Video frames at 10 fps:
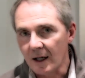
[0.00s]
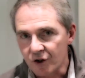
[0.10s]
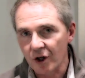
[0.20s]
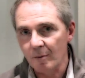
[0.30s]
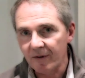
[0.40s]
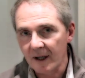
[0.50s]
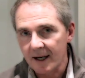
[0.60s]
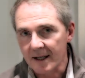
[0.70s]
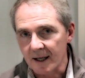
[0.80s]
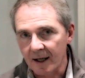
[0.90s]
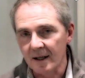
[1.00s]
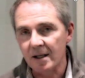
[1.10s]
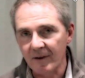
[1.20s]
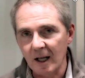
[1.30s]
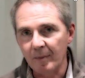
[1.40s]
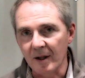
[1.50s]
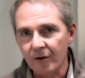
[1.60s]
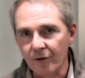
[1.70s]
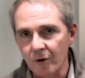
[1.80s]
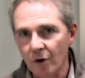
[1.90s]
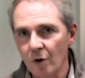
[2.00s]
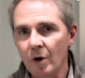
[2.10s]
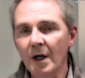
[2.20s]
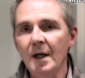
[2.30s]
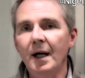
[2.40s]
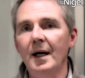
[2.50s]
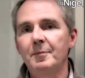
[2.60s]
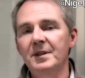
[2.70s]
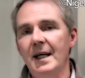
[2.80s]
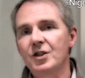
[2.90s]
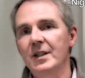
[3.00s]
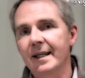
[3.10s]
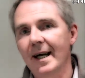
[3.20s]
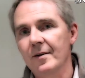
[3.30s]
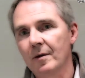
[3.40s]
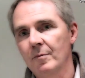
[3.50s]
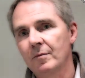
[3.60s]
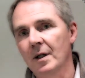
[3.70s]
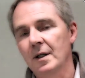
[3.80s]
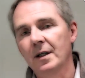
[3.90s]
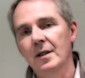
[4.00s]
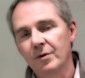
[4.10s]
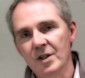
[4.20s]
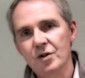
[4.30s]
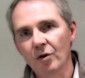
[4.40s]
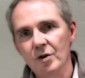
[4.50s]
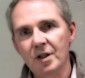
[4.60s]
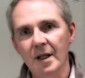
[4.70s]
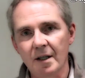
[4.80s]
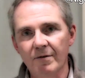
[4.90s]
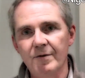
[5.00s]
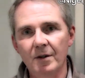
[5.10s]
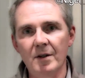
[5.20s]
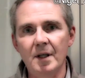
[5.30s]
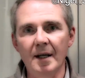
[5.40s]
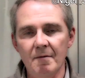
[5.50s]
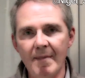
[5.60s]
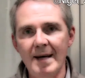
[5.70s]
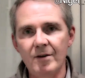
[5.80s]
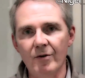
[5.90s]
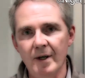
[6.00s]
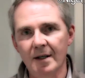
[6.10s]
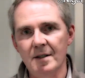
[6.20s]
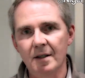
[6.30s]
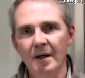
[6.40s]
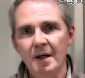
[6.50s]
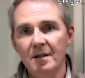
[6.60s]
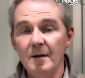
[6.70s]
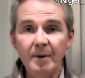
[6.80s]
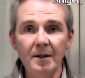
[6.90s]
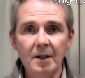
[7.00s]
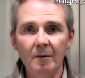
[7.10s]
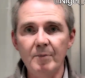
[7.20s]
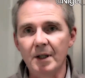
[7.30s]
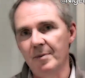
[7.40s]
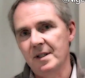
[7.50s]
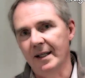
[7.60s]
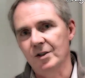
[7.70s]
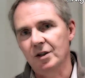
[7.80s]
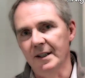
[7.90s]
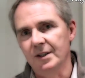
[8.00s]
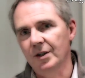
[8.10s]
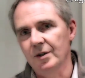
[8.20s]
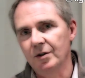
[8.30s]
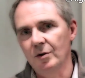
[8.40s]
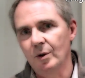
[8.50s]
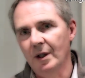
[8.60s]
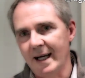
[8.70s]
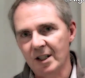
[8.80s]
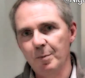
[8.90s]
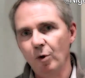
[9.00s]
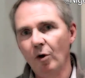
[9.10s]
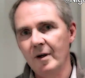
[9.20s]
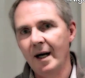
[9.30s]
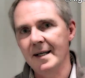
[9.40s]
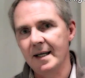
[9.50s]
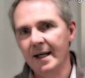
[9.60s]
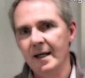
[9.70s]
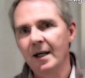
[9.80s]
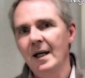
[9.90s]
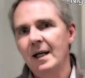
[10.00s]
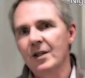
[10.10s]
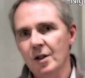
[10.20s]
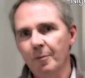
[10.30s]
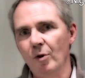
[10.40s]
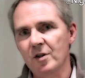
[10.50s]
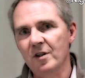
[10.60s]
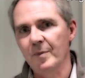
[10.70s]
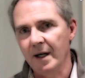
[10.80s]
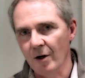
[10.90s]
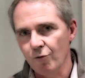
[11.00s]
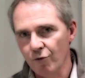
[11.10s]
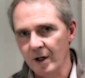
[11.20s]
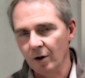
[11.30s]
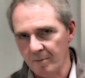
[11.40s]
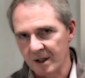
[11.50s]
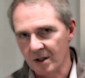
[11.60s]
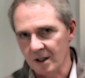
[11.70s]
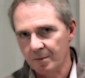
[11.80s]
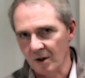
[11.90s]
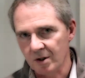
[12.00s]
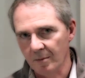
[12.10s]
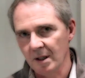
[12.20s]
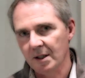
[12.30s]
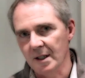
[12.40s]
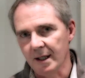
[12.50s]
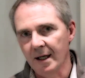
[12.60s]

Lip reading: germ of an idea and develop it through, potentially to get them resourcing and funding and mentoring to build a company, potentially, to explore an idea to the point of being a real business possibility.